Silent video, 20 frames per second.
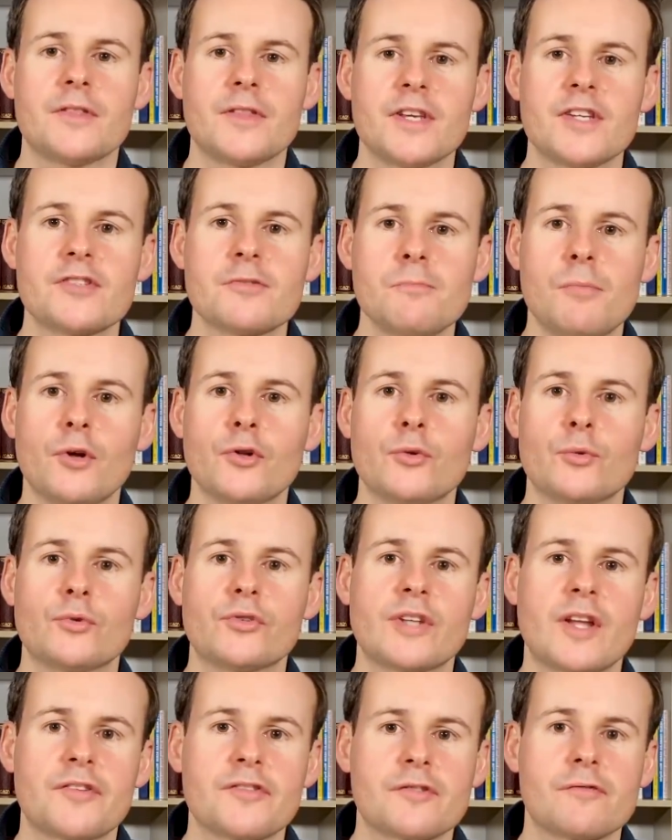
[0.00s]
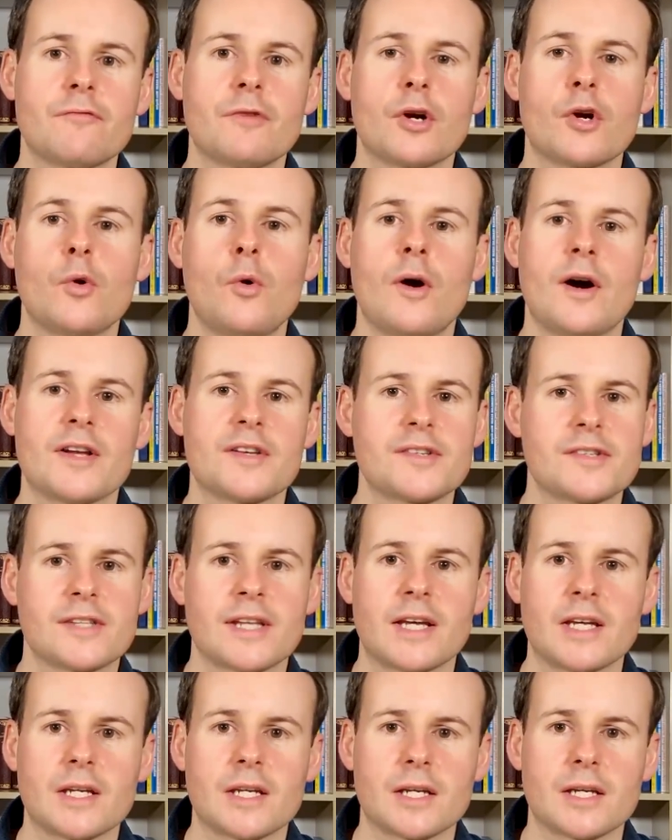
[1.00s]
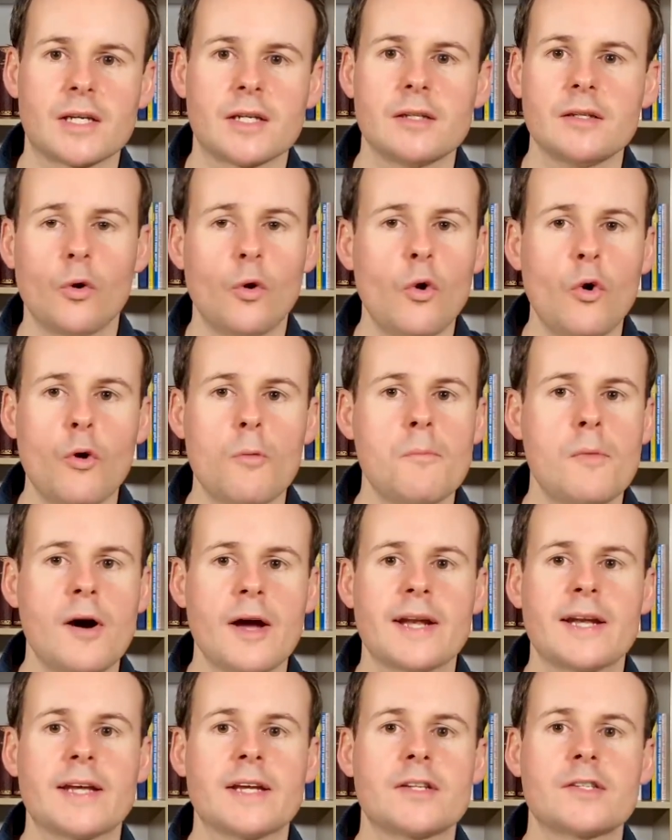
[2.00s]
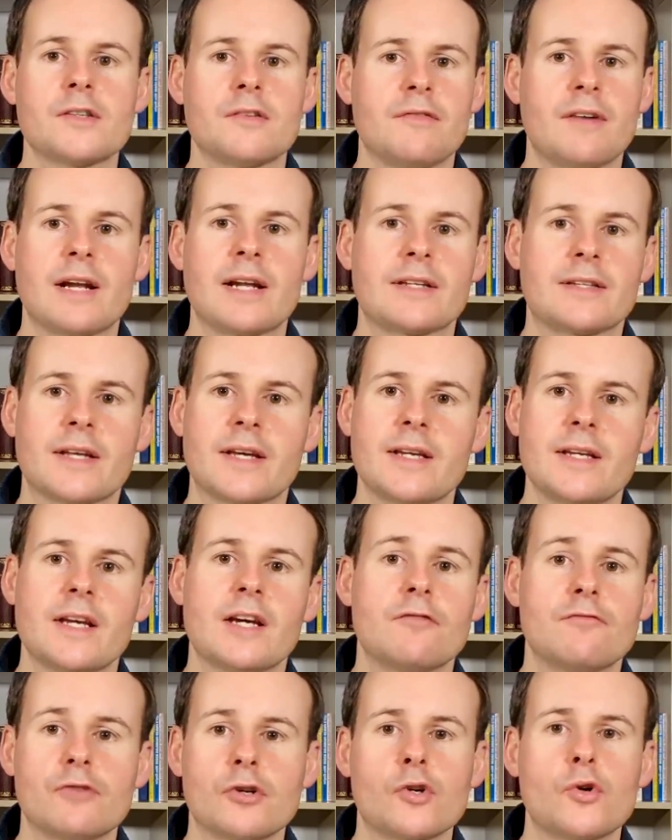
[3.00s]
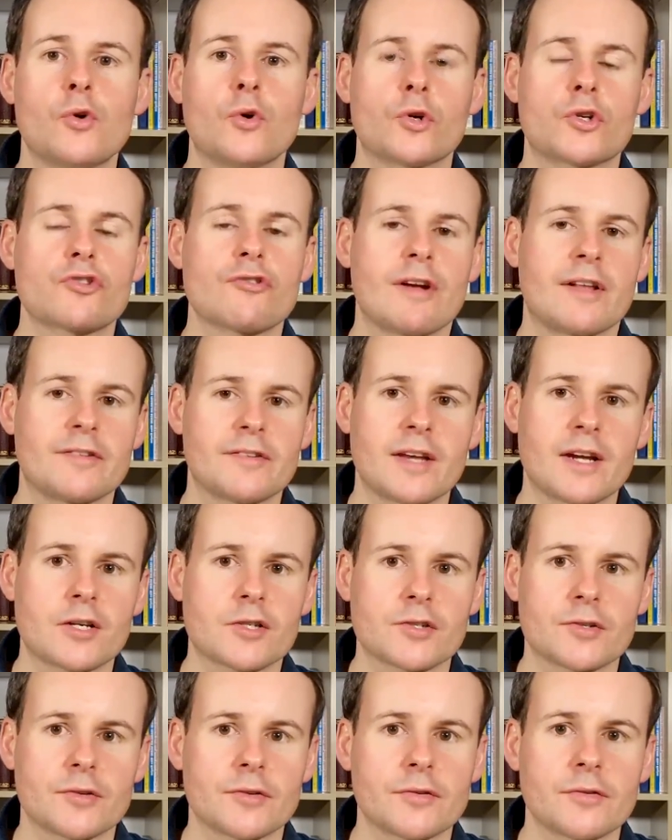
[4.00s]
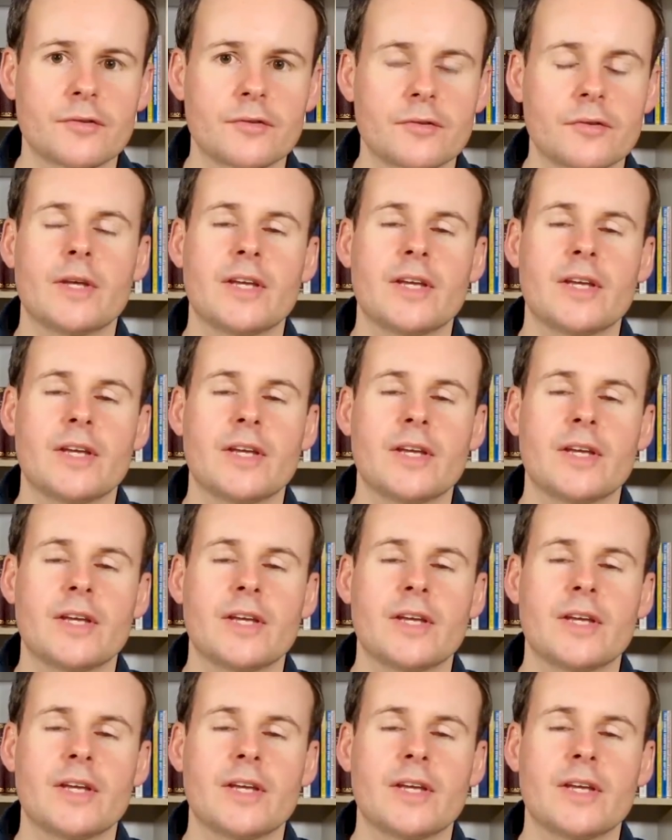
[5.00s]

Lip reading: This model doesn't require staking or mining to validate and record transactions.